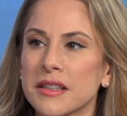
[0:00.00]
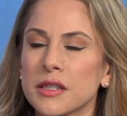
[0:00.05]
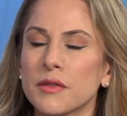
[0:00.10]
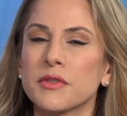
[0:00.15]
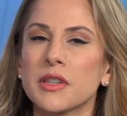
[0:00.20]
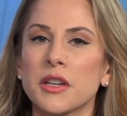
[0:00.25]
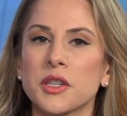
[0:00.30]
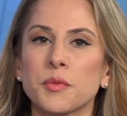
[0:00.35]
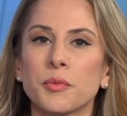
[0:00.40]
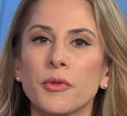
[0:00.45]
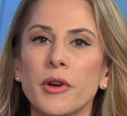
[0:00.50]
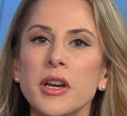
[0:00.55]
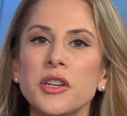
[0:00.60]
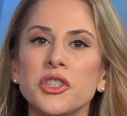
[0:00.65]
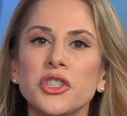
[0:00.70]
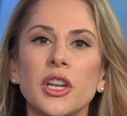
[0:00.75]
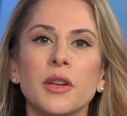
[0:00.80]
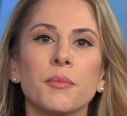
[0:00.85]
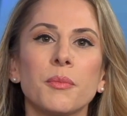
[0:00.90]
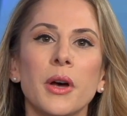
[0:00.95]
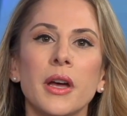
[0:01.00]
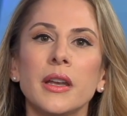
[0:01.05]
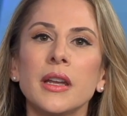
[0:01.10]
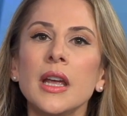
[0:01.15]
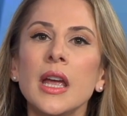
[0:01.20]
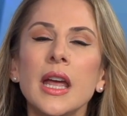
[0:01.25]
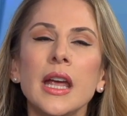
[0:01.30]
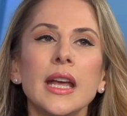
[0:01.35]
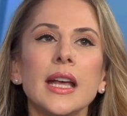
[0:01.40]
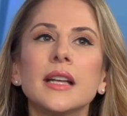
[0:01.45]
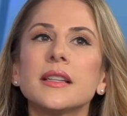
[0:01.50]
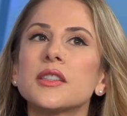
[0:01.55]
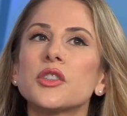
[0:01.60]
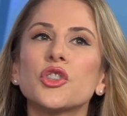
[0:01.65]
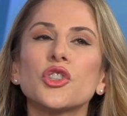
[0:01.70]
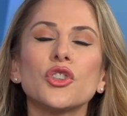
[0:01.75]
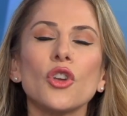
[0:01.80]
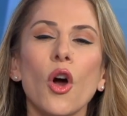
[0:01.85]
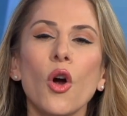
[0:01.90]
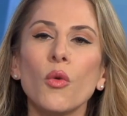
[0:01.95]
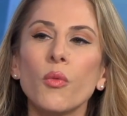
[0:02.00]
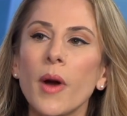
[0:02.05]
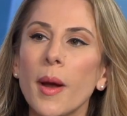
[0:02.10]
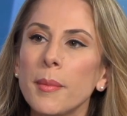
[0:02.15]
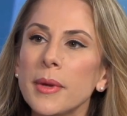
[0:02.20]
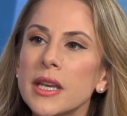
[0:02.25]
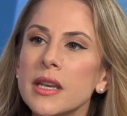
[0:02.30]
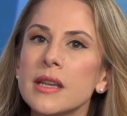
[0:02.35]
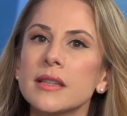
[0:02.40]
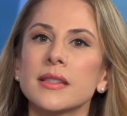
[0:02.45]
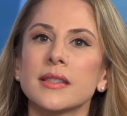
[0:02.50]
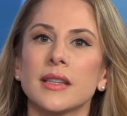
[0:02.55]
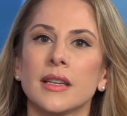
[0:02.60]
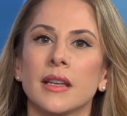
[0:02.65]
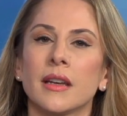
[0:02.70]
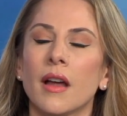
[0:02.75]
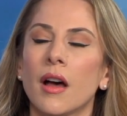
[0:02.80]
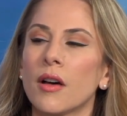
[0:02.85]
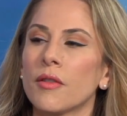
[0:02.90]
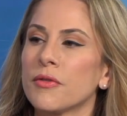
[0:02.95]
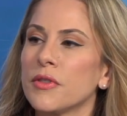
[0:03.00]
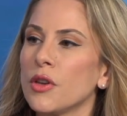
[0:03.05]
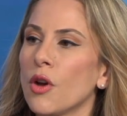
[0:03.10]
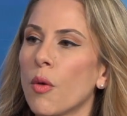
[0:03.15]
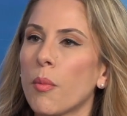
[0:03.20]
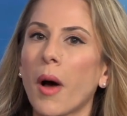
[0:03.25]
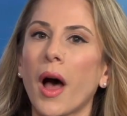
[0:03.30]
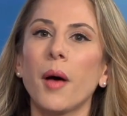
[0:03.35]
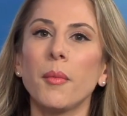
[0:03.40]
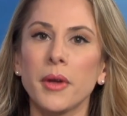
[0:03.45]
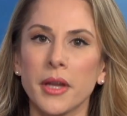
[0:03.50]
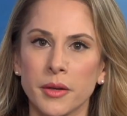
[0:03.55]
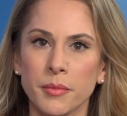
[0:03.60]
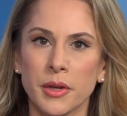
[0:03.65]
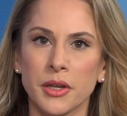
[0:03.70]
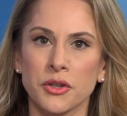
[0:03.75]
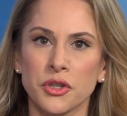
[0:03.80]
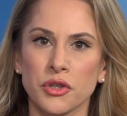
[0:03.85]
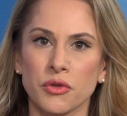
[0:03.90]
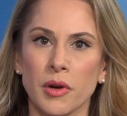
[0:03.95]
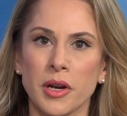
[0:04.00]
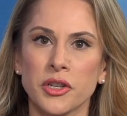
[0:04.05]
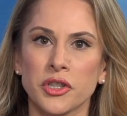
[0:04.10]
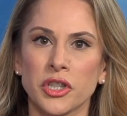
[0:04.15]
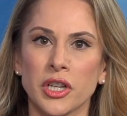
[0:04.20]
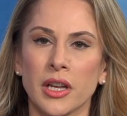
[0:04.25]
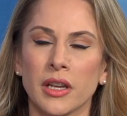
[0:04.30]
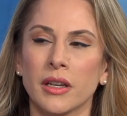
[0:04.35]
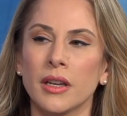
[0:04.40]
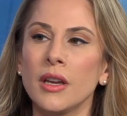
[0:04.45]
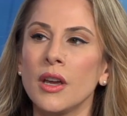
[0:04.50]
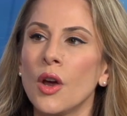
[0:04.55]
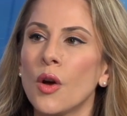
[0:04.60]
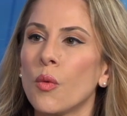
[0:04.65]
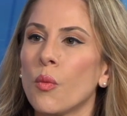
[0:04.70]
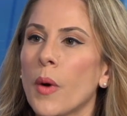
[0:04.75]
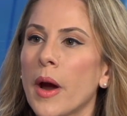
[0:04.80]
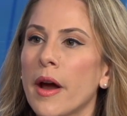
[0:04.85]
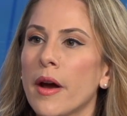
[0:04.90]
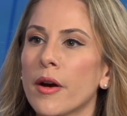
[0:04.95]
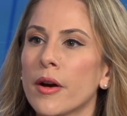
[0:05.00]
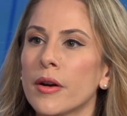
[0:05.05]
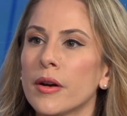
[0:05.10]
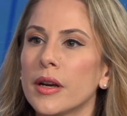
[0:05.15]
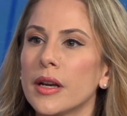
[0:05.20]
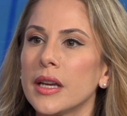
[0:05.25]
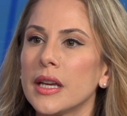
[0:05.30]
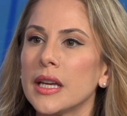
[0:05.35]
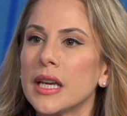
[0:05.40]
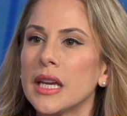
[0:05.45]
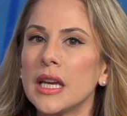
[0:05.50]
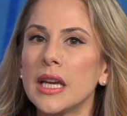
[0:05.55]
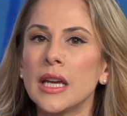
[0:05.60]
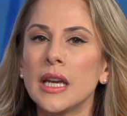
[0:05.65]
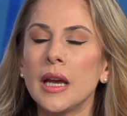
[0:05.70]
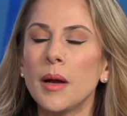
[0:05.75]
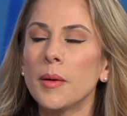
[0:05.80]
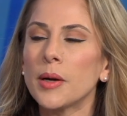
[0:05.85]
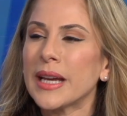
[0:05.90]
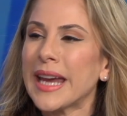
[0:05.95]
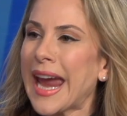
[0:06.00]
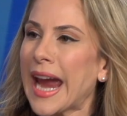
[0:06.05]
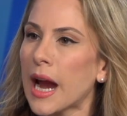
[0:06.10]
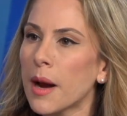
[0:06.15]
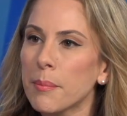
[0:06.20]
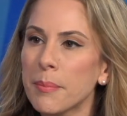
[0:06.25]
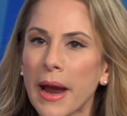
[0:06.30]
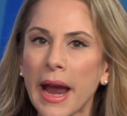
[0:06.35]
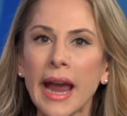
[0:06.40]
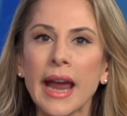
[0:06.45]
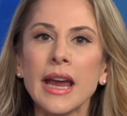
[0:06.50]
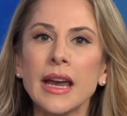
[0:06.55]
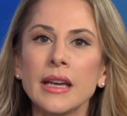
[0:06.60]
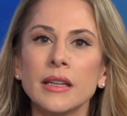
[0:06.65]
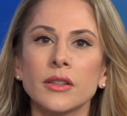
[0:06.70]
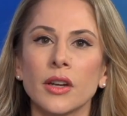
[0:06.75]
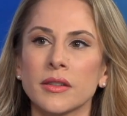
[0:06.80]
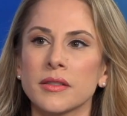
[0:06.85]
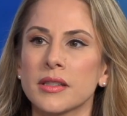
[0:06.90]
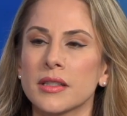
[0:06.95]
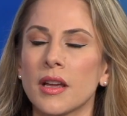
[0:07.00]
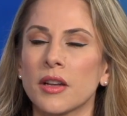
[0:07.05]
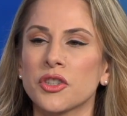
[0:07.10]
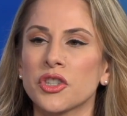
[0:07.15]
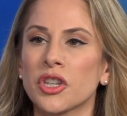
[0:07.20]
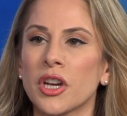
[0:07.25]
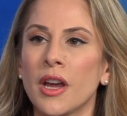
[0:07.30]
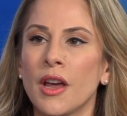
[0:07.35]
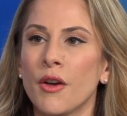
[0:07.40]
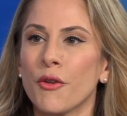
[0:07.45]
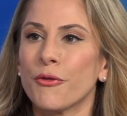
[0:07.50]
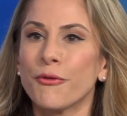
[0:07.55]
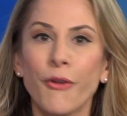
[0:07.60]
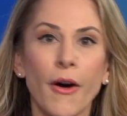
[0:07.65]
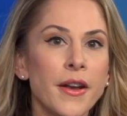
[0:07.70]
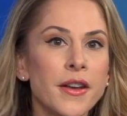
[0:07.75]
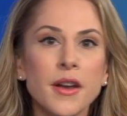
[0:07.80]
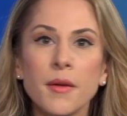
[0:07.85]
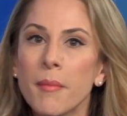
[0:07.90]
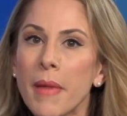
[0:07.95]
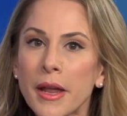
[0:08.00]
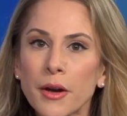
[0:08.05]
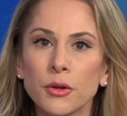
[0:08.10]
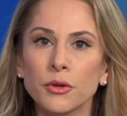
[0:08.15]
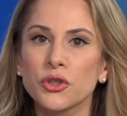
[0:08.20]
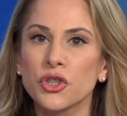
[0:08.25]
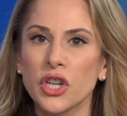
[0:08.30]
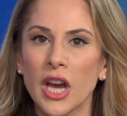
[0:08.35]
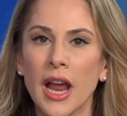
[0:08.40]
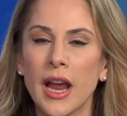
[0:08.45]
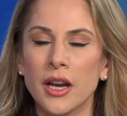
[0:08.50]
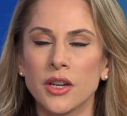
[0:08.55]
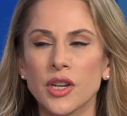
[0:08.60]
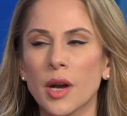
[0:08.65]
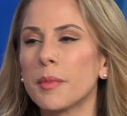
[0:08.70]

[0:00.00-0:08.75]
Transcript: of desperation, but it's so reminiscent of the Obama administration, where he campaigned on such fundamental change.